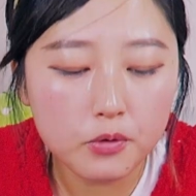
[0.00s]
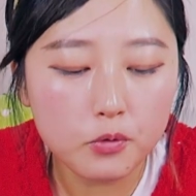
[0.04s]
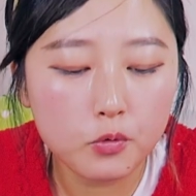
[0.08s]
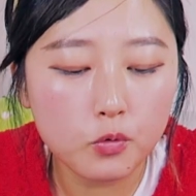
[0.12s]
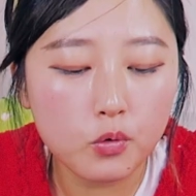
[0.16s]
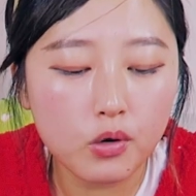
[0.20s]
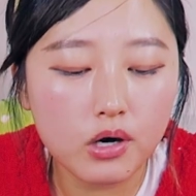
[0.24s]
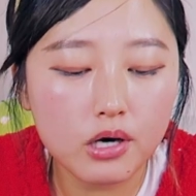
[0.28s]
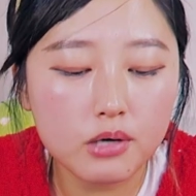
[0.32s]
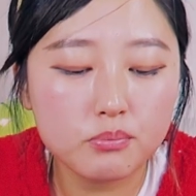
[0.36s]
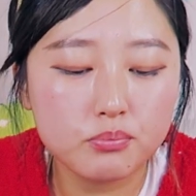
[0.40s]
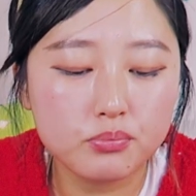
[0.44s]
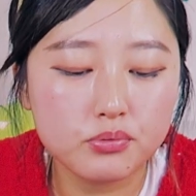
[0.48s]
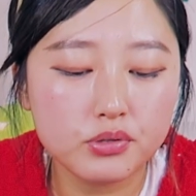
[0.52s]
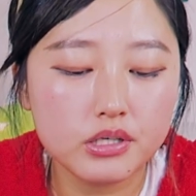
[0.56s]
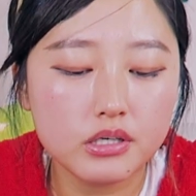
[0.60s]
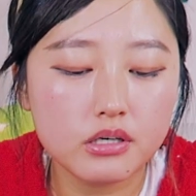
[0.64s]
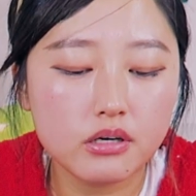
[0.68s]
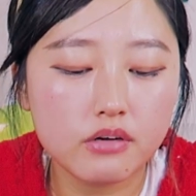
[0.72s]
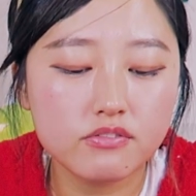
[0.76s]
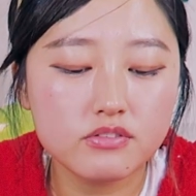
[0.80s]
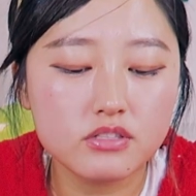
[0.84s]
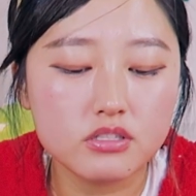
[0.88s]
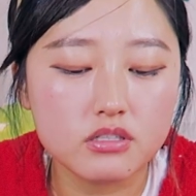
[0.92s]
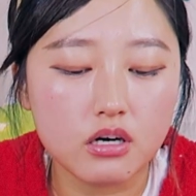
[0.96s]
What breed
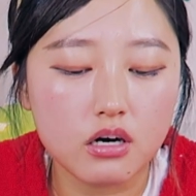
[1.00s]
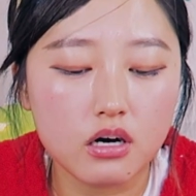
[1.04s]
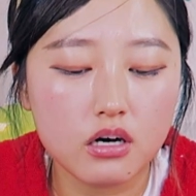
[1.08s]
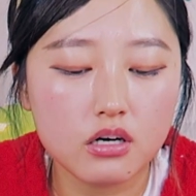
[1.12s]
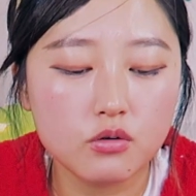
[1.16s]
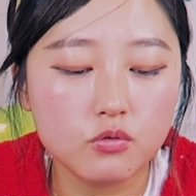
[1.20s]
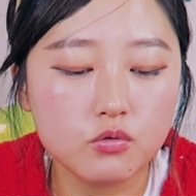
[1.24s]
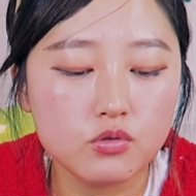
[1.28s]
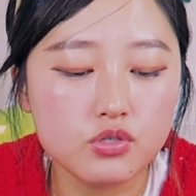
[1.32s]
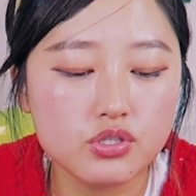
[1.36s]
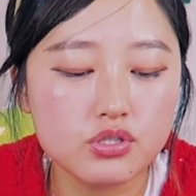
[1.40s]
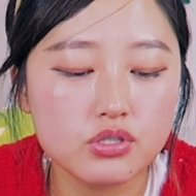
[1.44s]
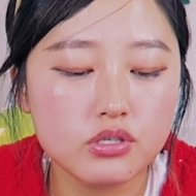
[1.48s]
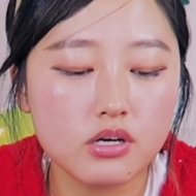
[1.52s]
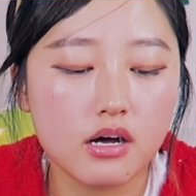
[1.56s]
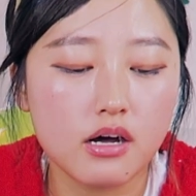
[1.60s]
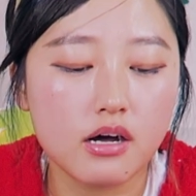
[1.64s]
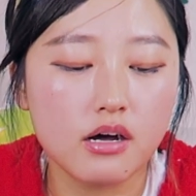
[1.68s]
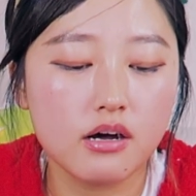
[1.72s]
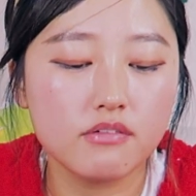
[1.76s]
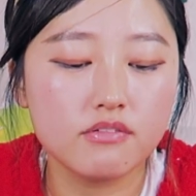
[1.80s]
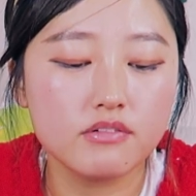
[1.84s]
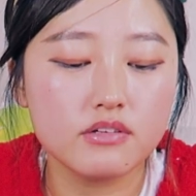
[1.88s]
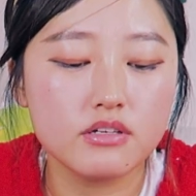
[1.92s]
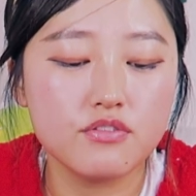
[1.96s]
of dog would you
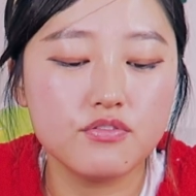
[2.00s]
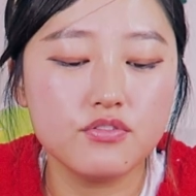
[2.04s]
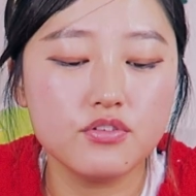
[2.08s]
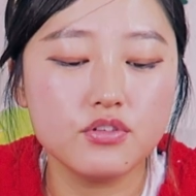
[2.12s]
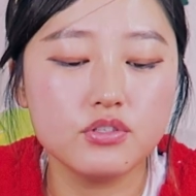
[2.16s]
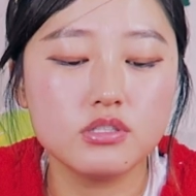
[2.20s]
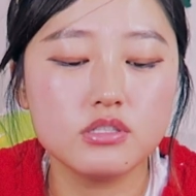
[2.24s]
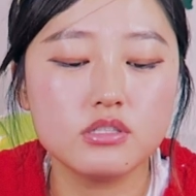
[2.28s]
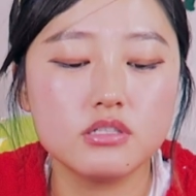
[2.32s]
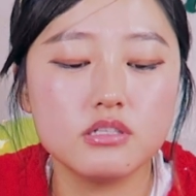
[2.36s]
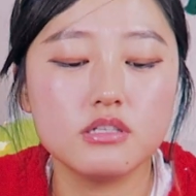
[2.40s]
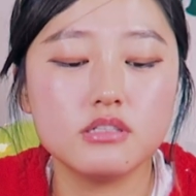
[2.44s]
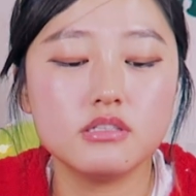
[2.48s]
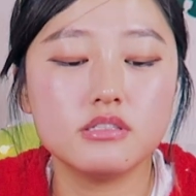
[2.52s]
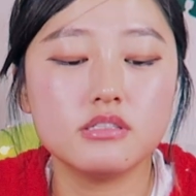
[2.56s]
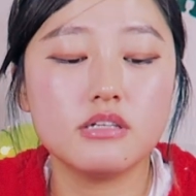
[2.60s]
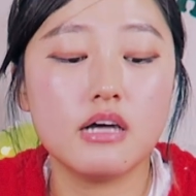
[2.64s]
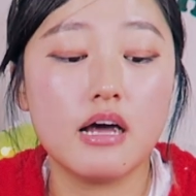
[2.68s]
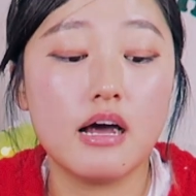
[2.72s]
have if you didn't